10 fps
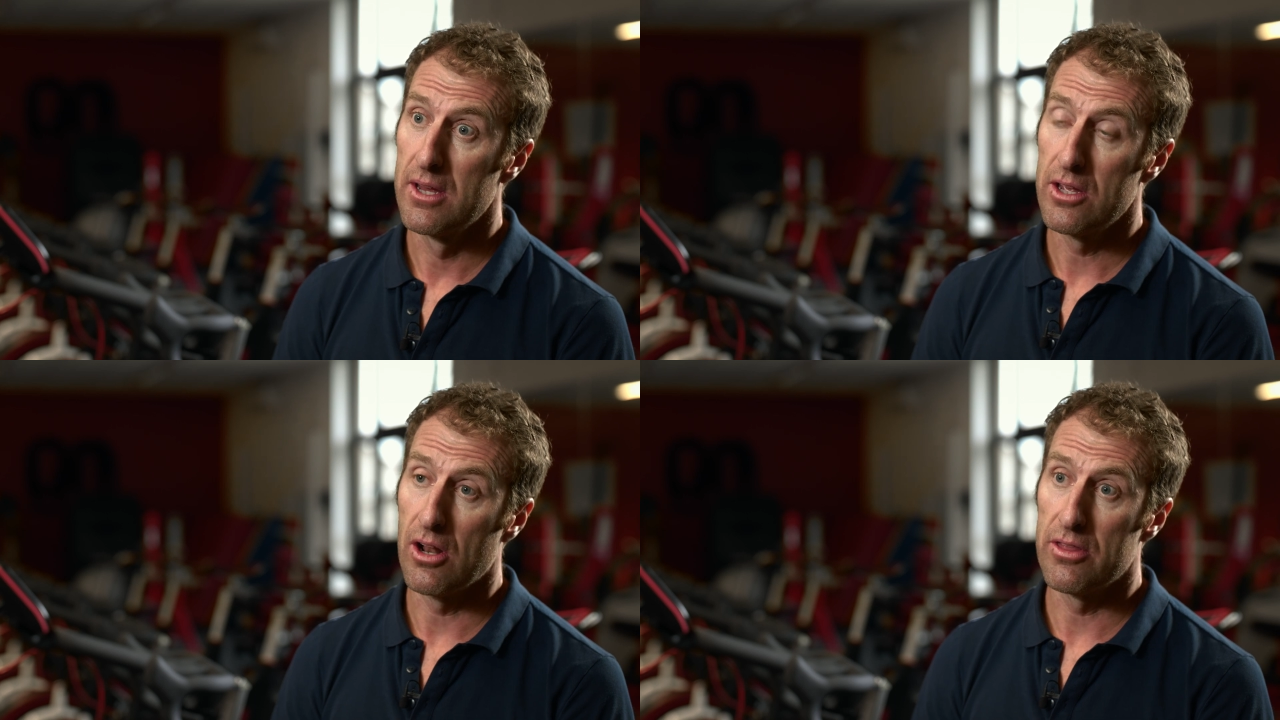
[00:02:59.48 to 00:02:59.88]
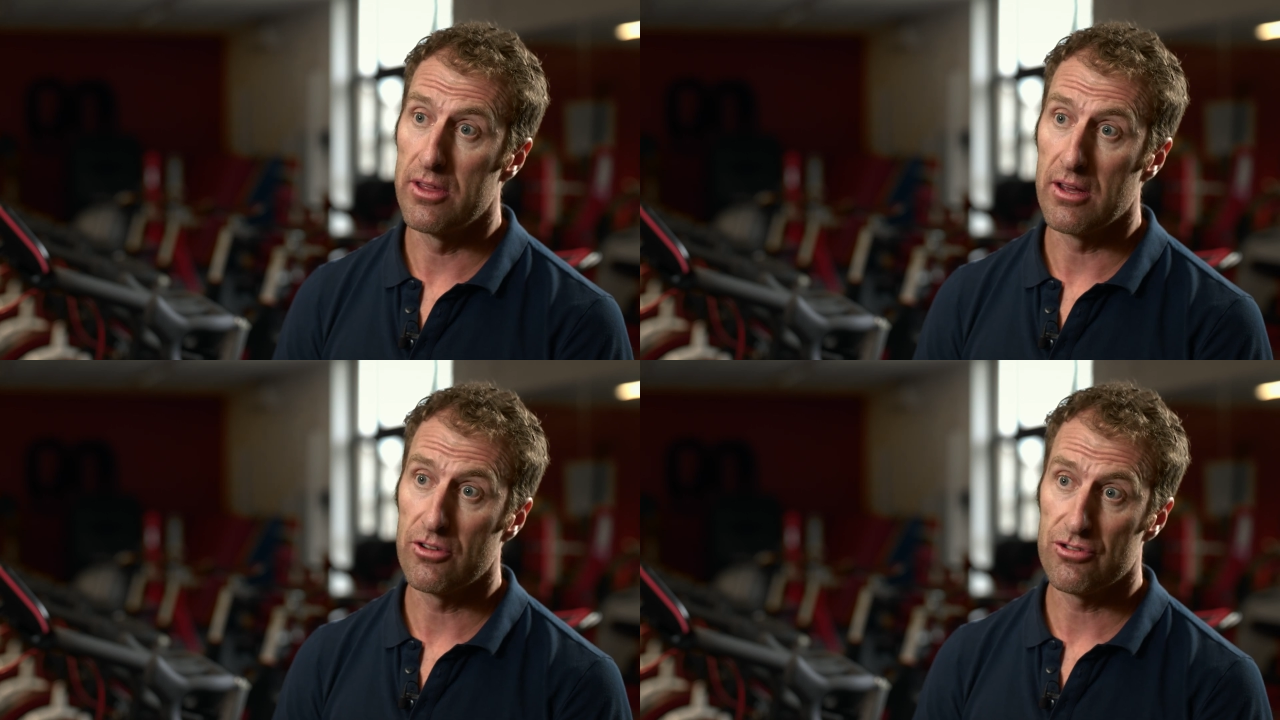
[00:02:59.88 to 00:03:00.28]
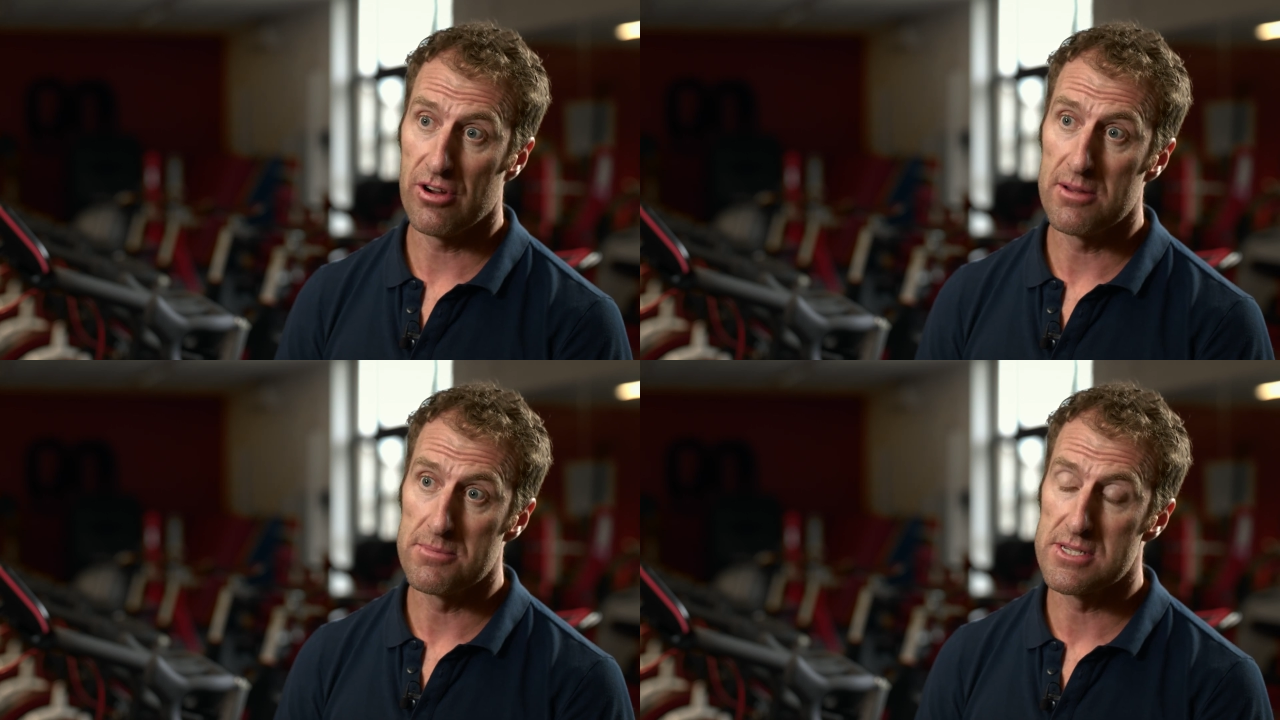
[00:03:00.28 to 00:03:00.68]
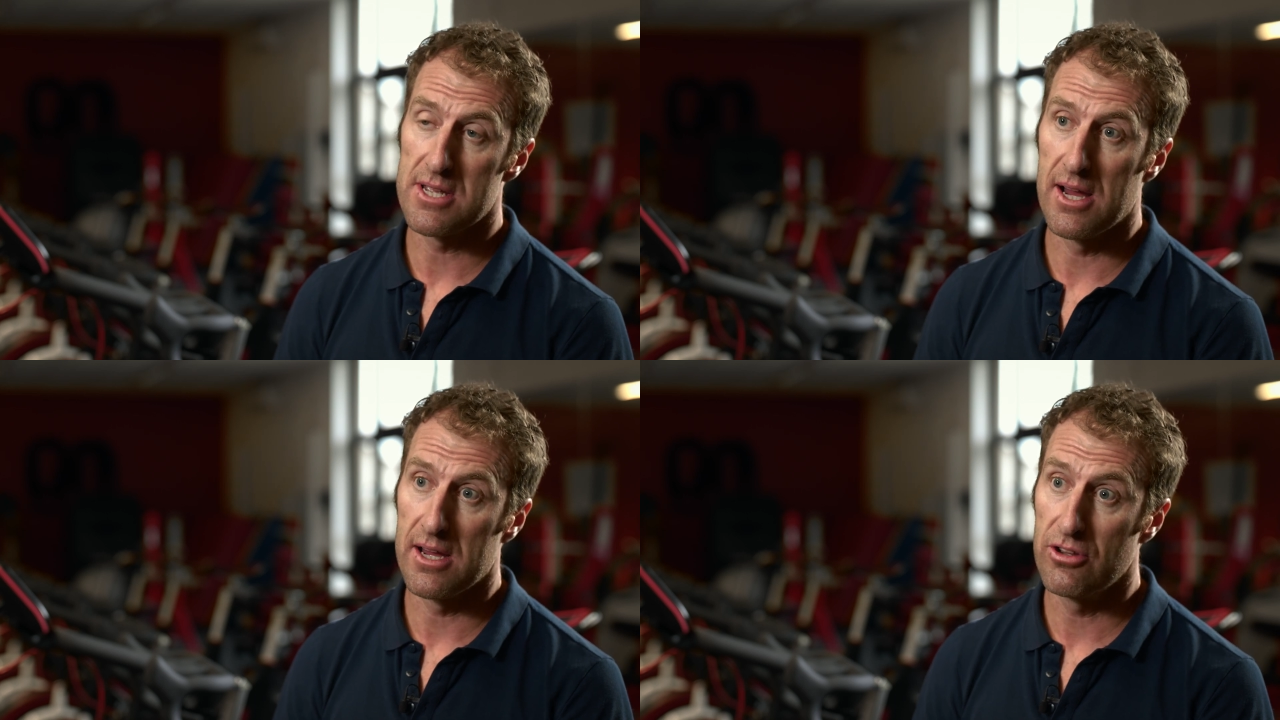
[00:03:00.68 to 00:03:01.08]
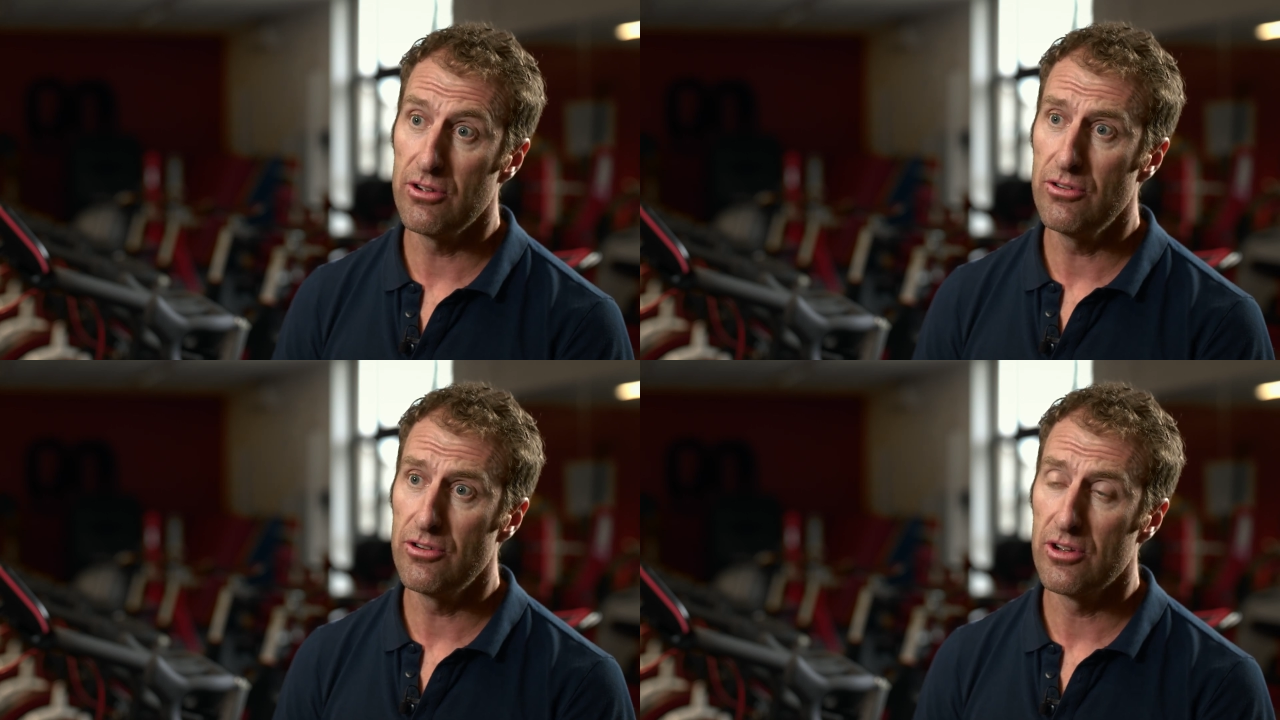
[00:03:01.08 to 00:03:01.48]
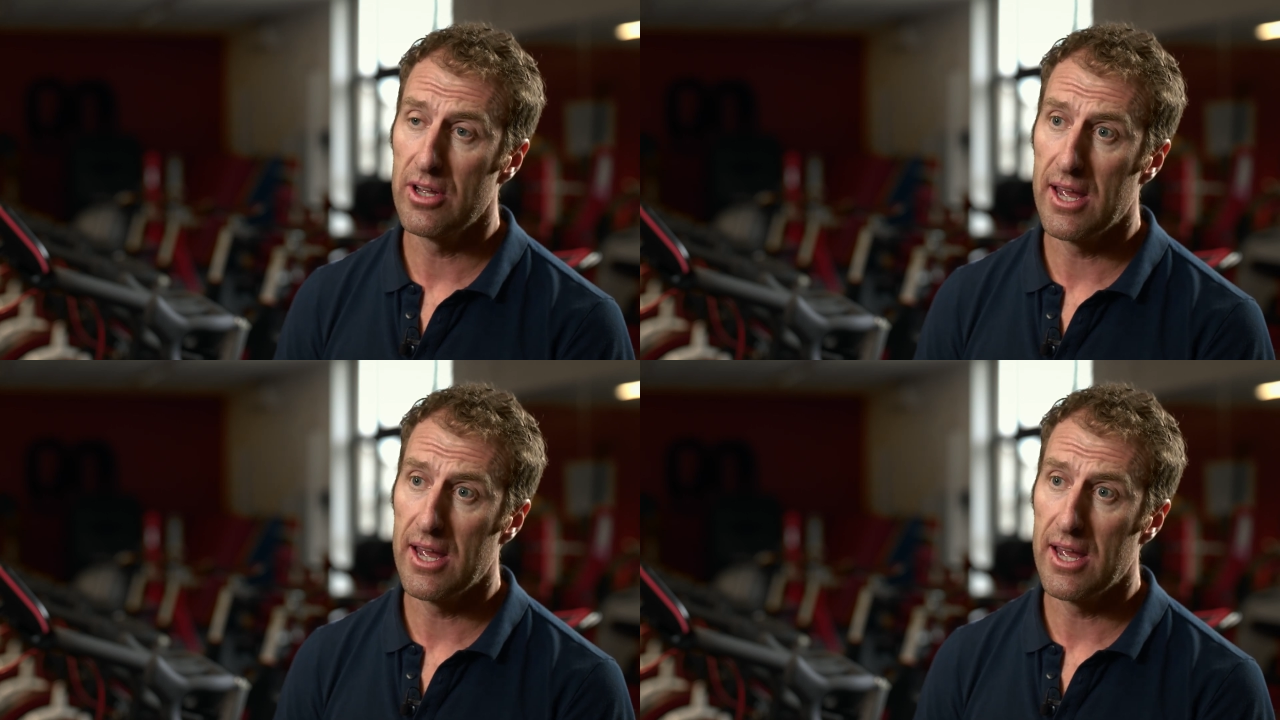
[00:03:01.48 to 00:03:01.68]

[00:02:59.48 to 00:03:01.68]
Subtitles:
The extremes are huge,